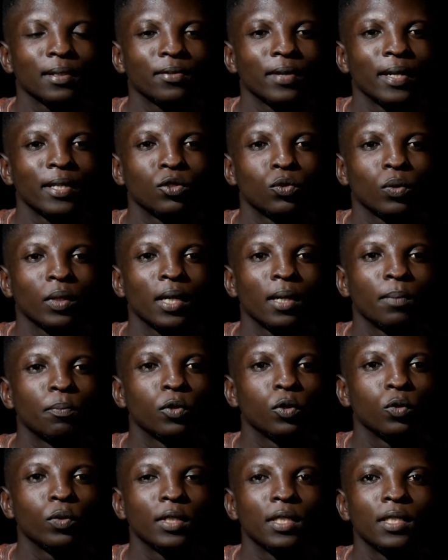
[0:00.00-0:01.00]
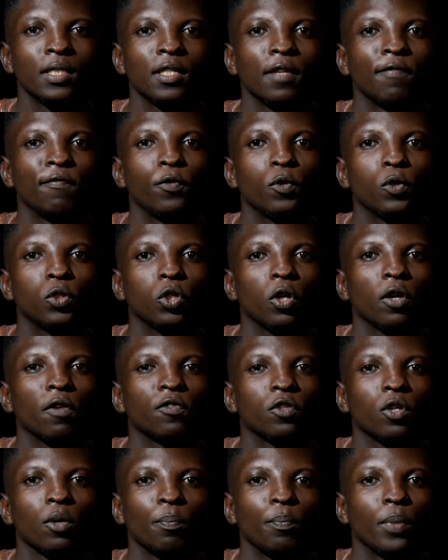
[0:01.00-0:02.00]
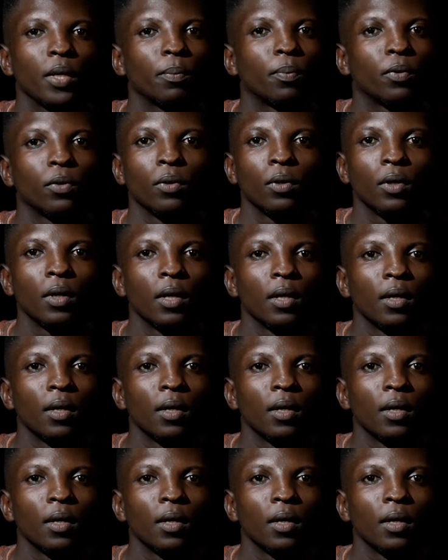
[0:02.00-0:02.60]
trying to gamble with. It's the future of some people.